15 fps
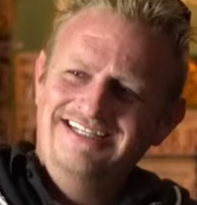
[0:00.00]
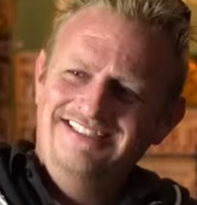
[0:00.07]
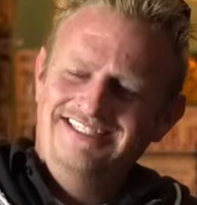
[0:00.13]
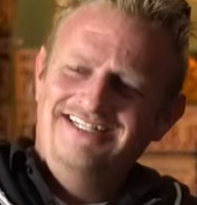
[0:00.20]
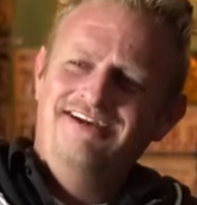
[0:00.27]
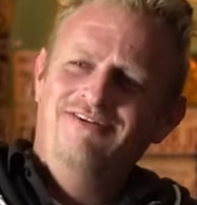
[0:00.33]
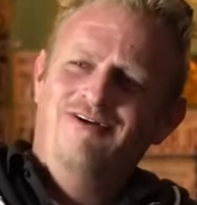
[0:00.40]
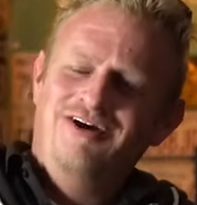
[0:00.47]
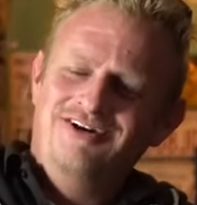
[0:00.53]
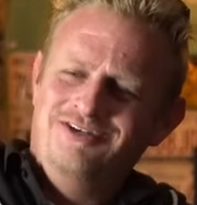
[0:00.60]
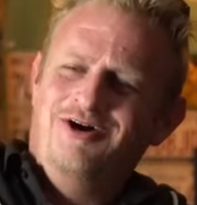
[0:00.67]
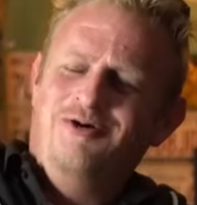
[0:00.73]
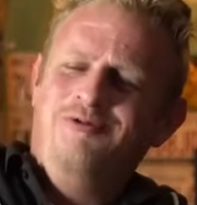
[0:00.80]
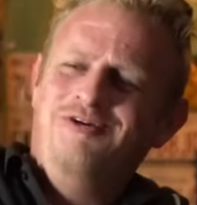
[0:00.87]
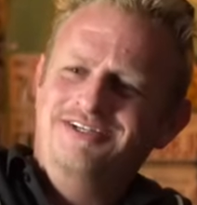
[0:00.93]
He said, they've already
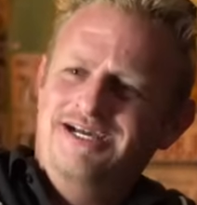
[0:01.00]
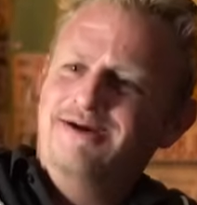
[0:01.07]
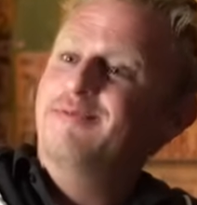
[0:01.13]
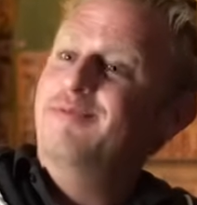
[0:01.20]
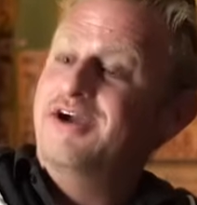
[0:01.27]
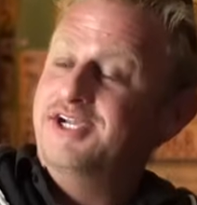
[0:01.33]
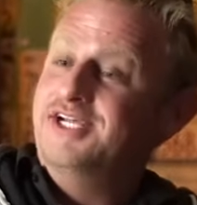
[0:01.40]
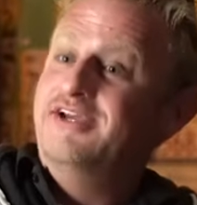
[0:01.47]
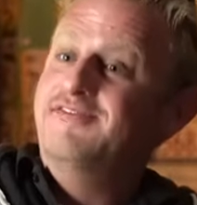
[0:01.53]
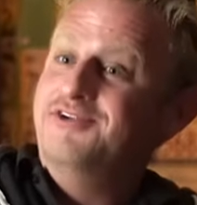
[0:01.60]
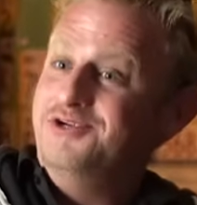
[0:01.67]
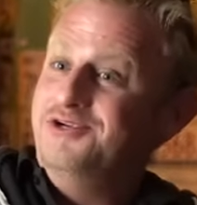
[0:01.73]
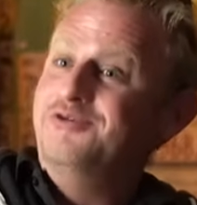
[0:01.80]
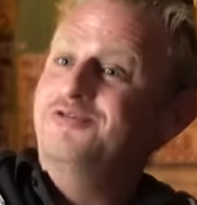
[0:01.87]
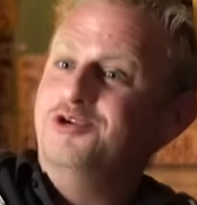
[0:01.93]
talked one time about
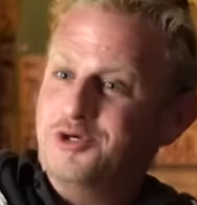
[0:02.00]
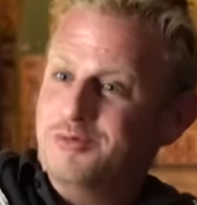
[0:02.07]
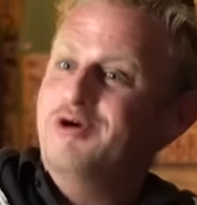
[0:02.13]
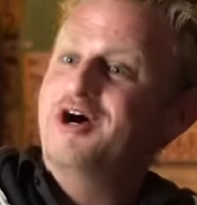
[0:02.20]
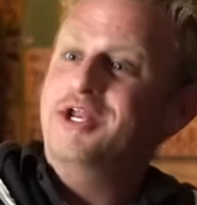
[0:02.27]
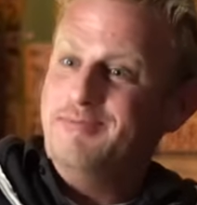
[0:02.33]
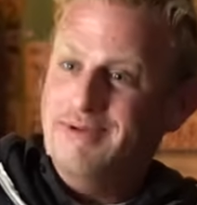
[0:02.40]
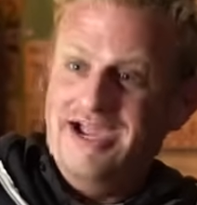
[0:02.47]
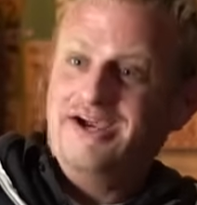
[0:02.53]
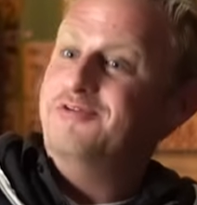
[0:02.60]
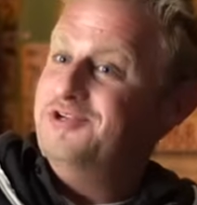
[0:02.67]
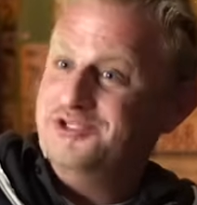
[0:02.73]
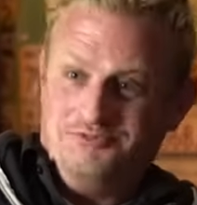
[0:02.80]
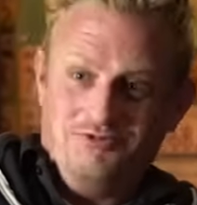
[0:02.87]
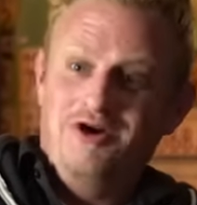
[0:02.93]
giving you your money back
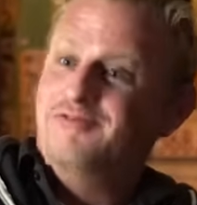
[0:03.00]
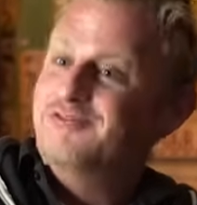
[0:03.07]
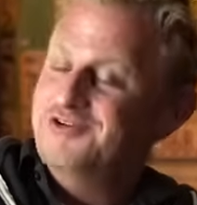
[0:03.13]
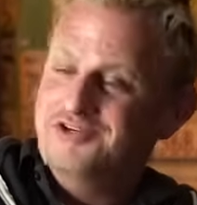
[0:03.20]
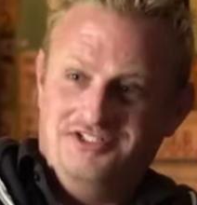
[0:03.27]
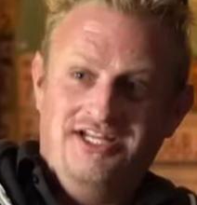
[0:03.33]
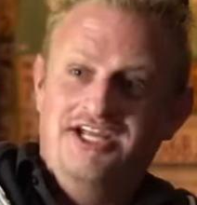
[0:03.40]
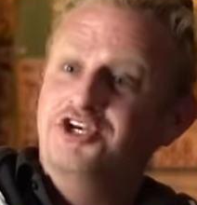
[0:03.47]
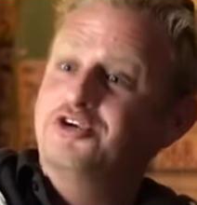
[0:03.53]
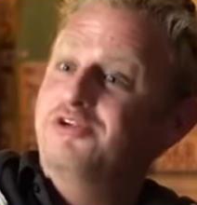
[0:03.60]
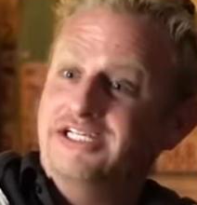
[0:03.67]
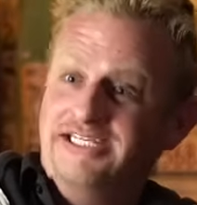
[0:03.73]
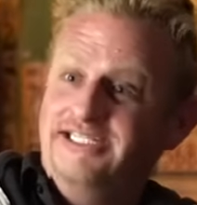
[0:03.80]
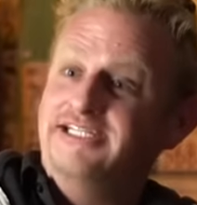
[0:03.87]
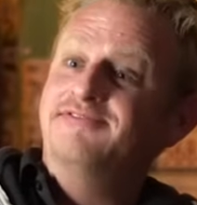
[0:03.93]
on this Rover and just letting you
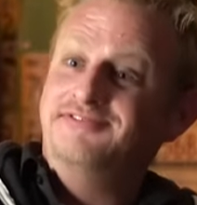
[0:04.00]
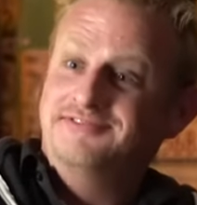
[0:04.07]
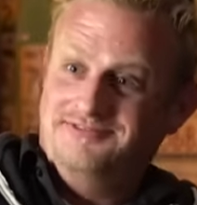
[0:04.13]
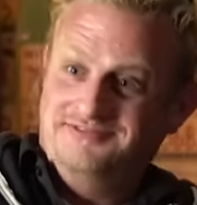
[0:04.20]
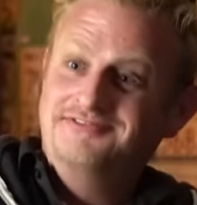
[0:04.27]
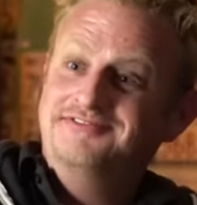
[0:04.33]
leave.